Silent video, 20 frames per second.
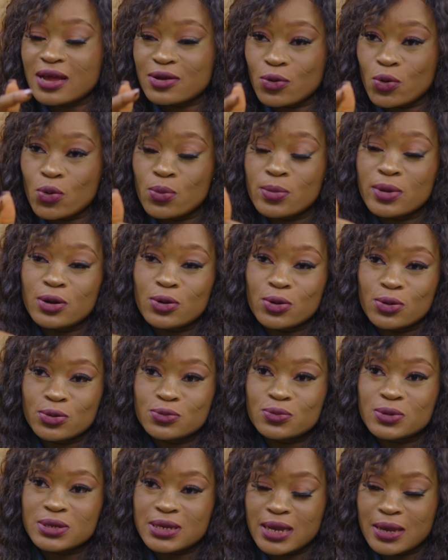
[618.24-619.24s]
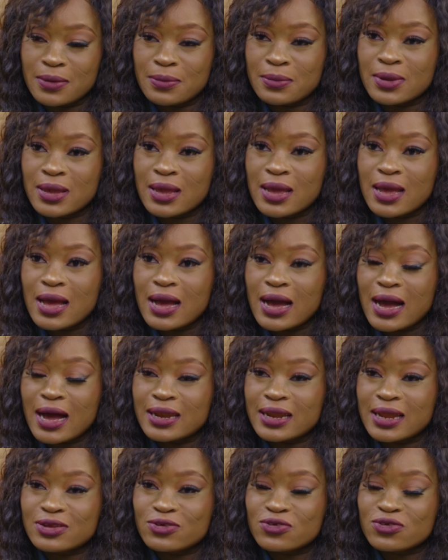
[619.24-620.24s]
at home alone with him.
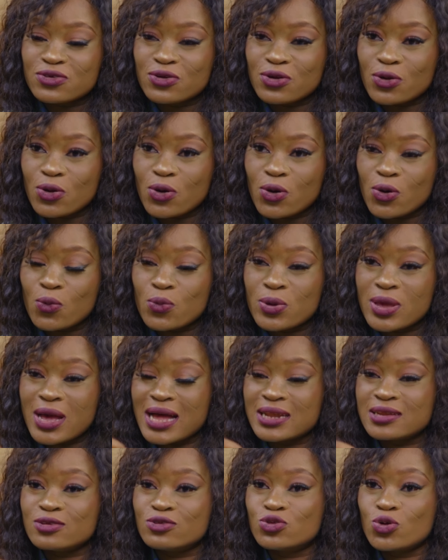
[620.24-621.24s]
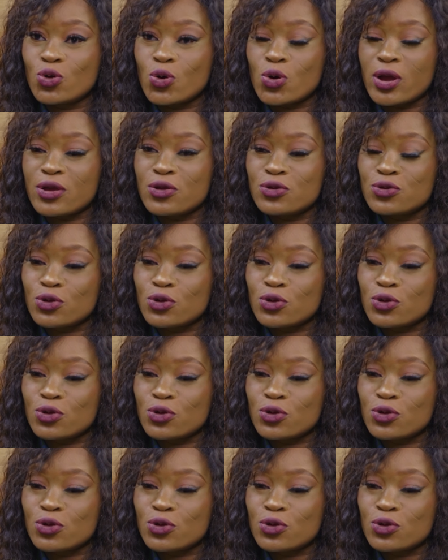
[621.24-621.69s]
And I just got a call. We are at the door. Are you